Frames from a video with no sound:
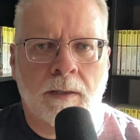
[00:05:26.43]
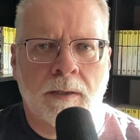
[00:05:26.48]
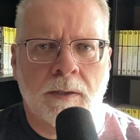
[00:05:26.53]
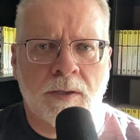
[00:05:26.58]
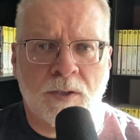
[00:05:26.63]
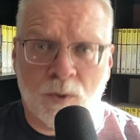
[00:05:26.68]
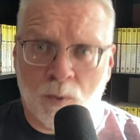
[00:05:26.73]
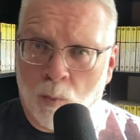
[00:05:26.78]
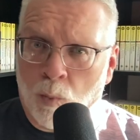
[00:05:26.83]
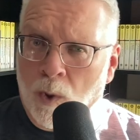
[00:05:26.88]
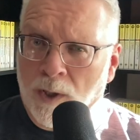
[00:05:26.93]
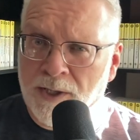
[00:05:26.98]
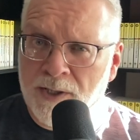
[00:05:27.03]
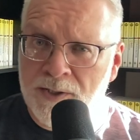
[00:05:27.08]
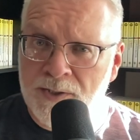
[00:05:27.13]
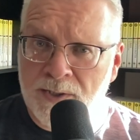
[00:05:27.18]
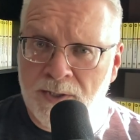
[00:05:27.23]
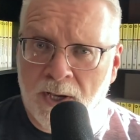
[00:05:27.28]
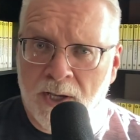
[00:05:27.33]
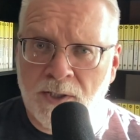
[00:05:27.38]
So what
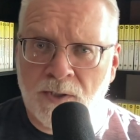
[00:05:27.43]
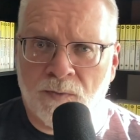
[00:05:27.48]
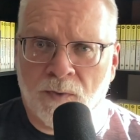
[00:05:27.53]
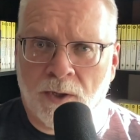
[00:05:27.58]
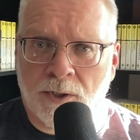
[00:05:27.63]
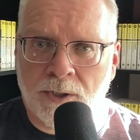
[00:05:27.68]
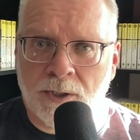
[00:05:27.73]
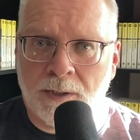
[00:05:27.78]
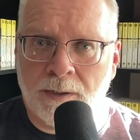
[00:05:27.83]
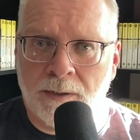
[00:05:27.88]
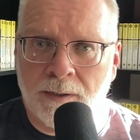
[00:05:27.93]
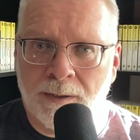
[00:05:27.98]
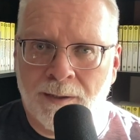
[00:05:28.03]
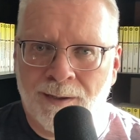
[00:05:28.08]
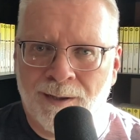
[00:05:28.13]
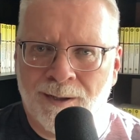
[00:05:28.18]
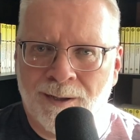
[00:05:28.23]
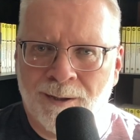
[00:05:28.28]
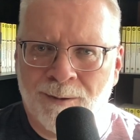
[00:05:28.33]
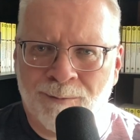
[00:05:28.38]
is science fiction?
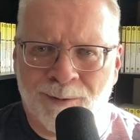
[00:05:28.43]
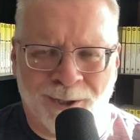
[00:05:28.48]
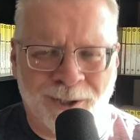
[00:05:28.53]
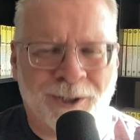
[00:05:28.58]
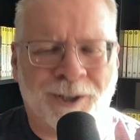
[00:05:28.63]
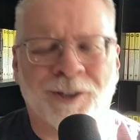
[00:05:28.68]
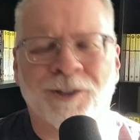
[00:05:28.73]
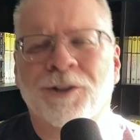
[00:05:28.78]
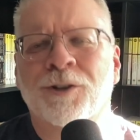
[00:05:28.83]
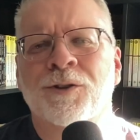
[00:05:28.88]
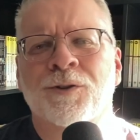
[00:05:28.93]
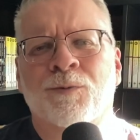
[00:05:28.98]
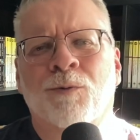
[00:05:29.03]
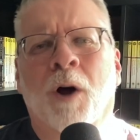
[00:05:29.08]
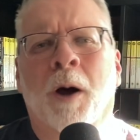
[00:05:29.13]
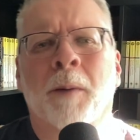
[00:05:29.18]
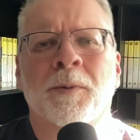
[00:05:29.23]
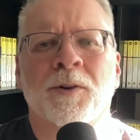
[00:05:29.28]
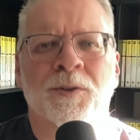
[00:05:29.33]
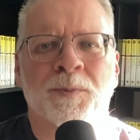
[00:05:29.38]
Well, you could use
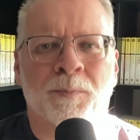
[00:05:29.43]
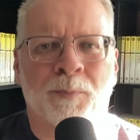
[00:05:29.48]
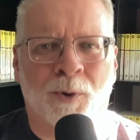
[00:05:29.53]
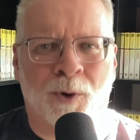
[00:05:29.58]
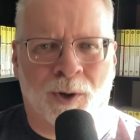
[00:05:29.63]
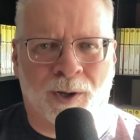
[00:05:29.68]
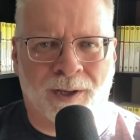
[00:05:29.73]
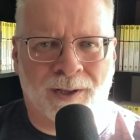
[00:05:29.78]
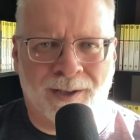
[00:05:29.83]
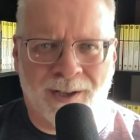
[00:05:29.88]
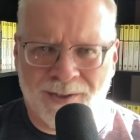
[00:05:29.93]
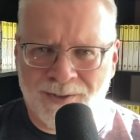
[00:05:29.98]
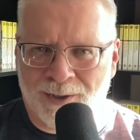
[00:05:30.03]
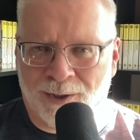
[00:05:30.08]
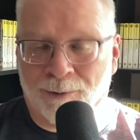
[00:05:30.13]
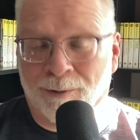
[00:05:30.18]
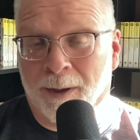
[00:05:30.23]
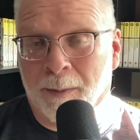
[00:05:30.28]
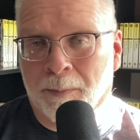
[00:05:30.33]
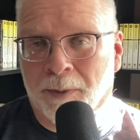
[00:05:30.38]
Robert's book as a
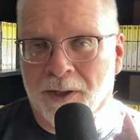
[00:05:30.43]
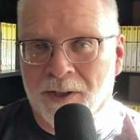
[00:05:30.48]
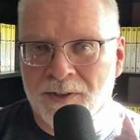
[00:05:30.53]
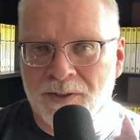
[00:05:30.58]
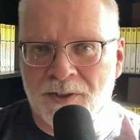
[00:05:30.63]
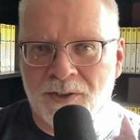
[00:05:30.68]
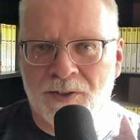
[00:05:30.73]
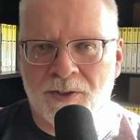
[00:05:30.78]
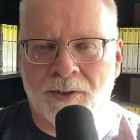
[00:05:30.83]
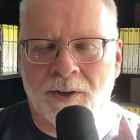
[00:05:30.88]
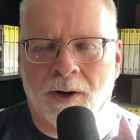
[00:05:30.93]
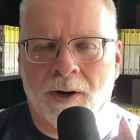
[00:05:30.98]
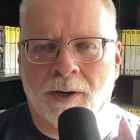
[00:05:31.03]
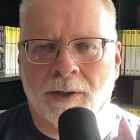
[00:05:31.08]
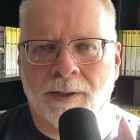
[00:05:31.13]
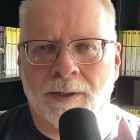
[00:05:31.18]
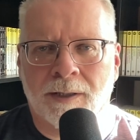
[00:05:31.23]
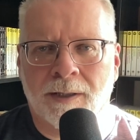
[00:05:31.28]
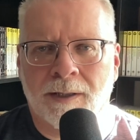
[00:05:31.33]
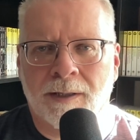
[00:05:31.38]
great place to
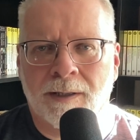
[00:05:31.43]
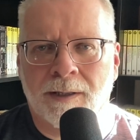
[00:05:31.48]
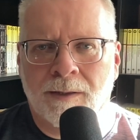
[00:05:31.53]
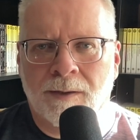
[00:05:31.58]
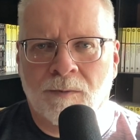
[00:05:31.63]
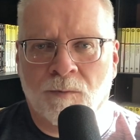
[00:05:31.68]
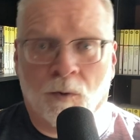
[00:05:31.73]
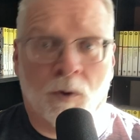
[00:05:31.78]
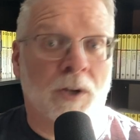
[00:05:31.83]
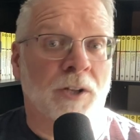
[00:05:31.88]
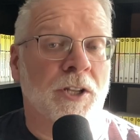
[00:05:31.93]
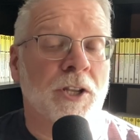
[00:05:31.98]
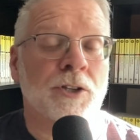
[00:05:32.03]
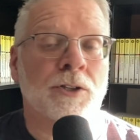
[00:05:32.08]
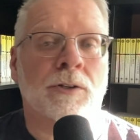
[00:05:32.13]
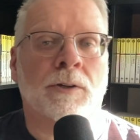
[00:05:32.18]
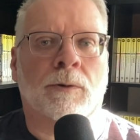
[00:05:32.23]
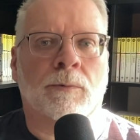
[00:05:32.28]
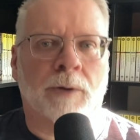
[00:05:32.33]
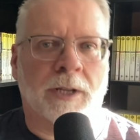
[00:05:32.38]
start. For
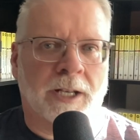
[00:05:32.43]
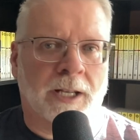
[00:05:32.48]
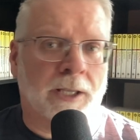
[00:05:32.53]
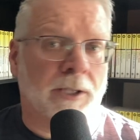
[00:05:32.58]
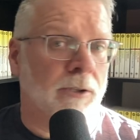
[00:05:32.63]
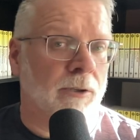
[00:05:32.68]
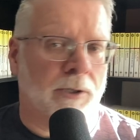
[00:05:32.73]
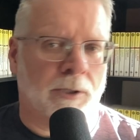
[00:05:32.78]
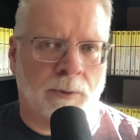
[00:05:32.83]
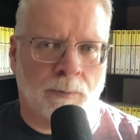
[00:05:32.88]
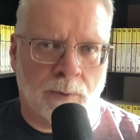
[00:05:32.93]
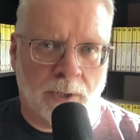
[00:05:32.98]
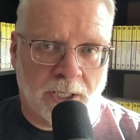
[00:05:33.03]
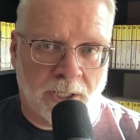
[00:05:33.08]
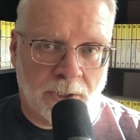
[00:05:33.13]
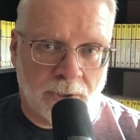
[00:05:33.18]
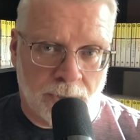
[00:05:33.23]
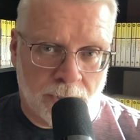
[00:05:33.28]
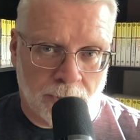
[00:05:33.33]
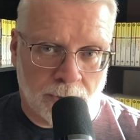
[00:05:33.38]
additional reading, you could
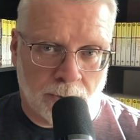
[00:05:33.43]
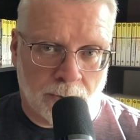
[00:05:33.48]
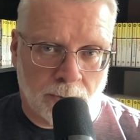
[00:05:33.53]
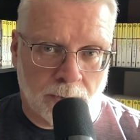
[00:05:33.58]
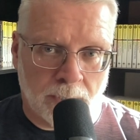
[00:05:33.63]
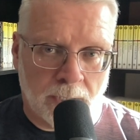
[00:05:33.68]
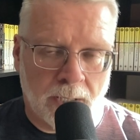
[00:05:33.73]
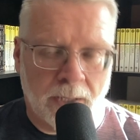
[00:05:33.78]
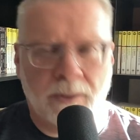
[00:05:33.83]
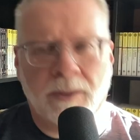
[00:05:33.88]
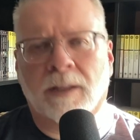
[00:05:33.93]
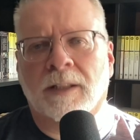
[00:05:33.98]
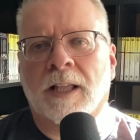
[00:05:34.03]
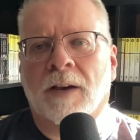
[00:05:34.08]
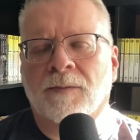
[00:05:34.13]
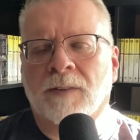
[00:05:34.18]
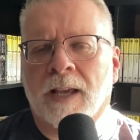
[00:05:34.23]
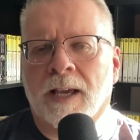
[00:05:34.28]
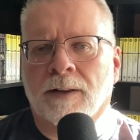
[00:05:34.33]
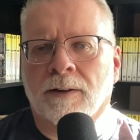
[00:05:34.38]
read Dune, The
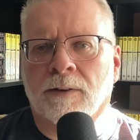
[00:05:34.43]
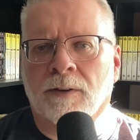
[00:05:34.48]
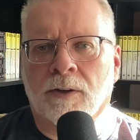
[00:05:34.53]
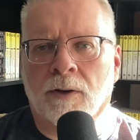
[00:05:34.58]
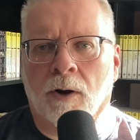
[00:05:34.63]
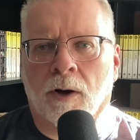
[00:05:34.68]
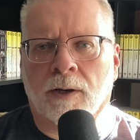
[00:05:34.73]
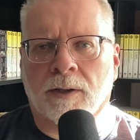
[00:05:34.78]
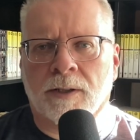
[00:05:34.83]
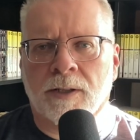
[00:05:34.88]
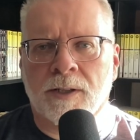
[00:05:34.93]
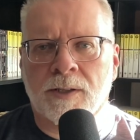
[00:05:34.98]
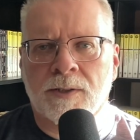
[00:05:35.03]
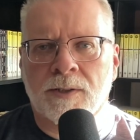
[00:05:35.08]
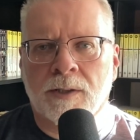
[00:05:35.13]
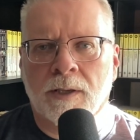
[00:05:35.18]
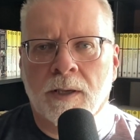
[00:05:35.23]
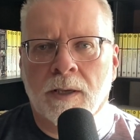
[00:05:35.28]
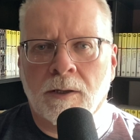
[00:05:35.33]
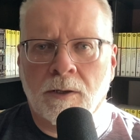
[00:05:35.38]
Left Hand of
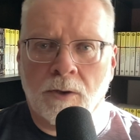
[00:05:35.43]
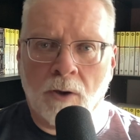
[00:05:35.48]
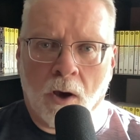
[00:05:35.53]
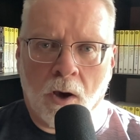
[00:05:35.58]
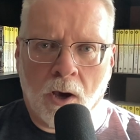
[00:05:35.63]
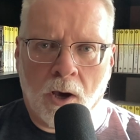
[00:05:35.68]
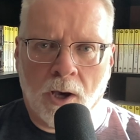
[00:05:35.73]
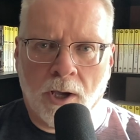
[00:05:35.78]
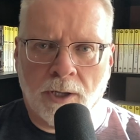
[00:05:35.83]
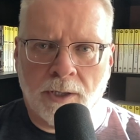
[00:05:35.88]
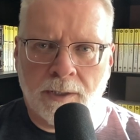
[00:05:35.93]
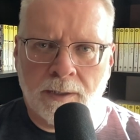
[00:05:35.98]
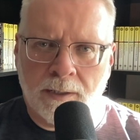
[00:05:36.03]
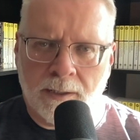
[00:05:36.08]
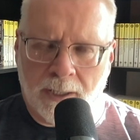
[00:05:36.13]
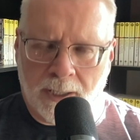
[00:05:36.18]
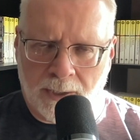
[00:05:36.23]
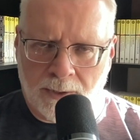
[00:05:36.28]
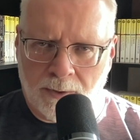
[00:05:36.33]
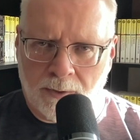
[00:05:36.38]
Darkness, Dawn,
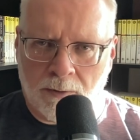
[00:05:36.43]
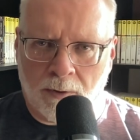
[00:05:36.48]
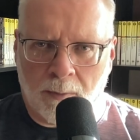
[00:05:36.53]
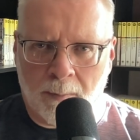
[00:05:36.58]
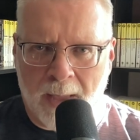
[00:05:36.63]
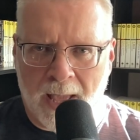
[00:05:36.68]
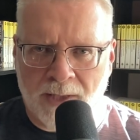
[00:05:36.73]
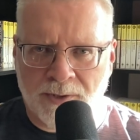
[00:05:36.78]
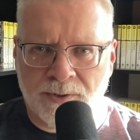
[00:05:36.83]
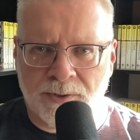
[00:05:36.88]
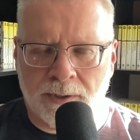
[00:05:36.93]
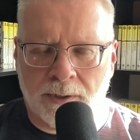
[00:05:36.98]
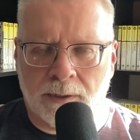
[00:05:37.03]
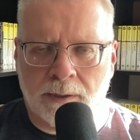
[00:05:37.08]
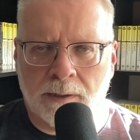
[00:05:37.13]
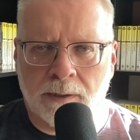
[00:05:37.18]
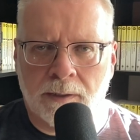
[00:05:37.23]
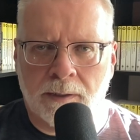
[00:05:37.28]
and Neuromancer.